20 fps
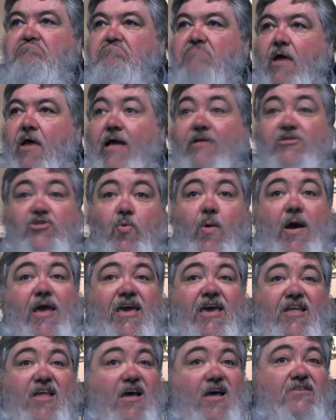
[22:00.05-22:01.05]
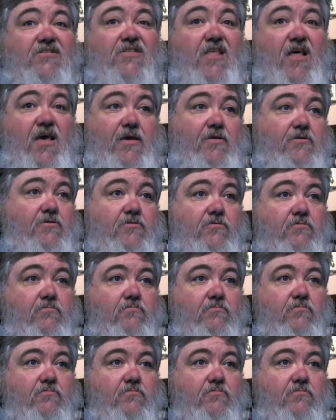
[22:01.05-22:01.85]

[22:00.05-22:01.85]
That's the way he does things.